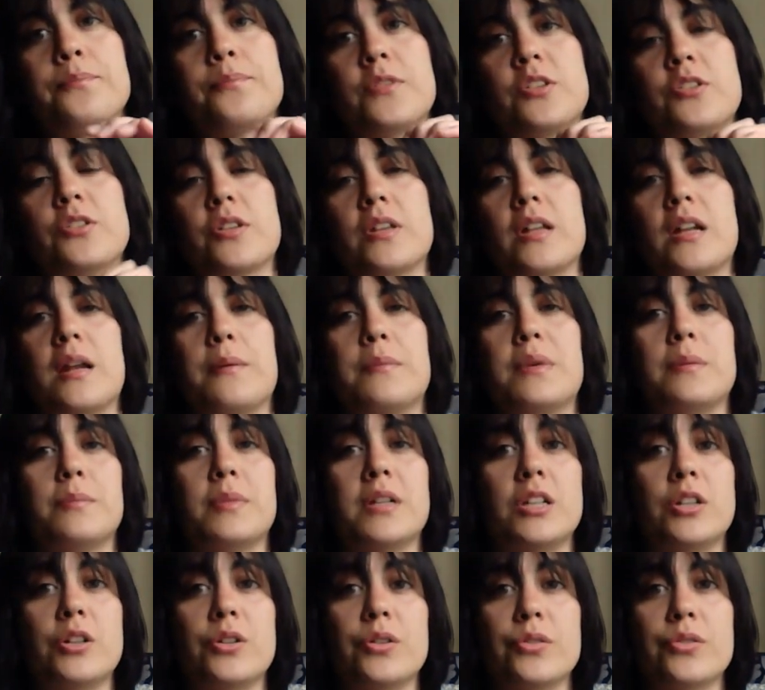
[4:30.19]
so that it may be
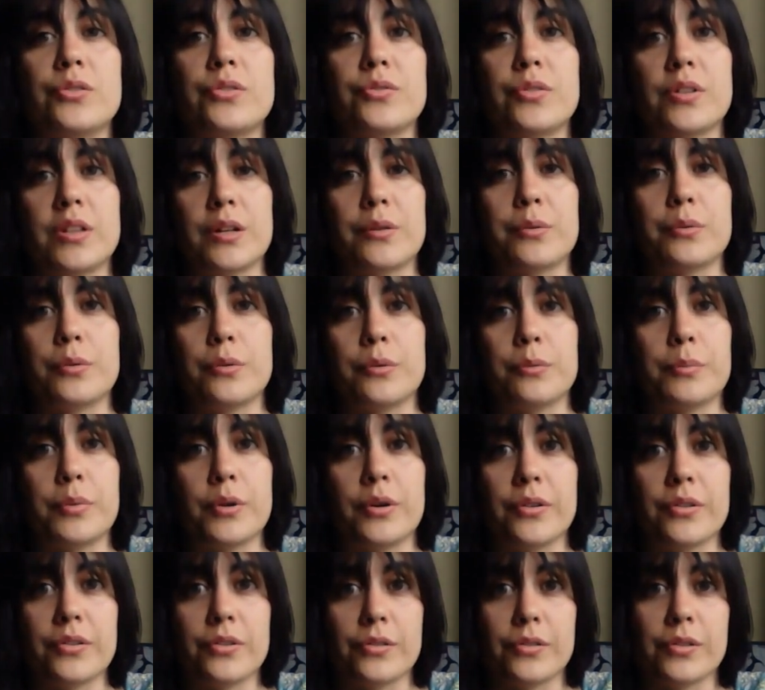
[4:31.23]
used for their own
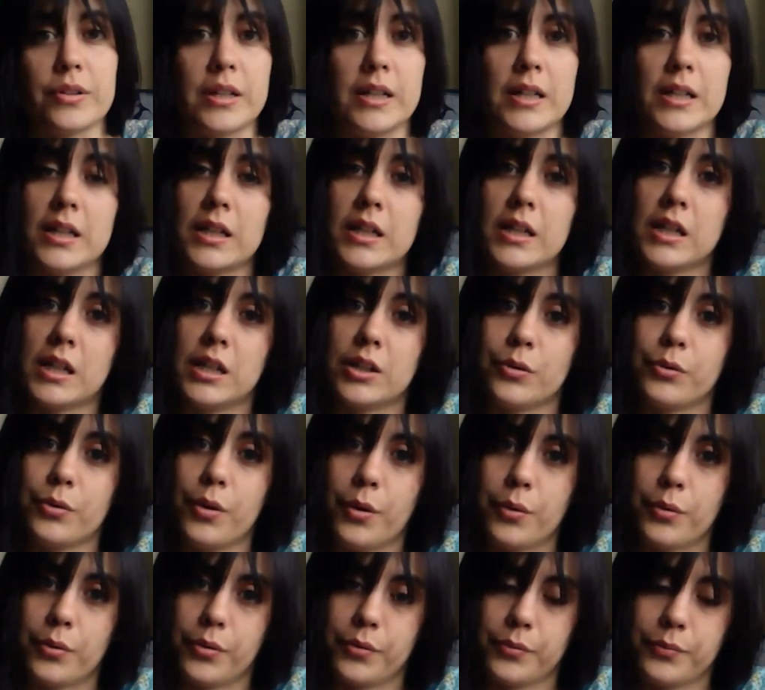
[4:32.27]
personal healing and
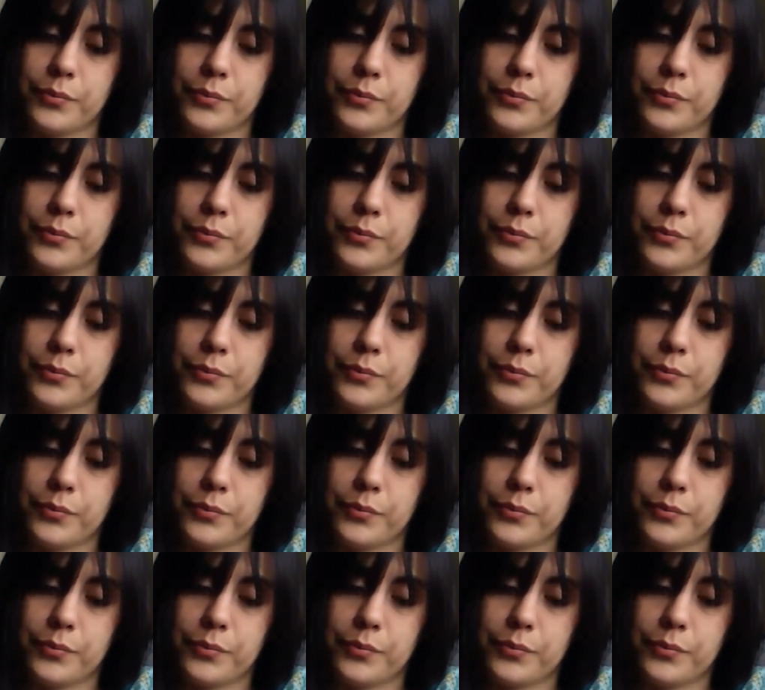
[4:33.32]
growth.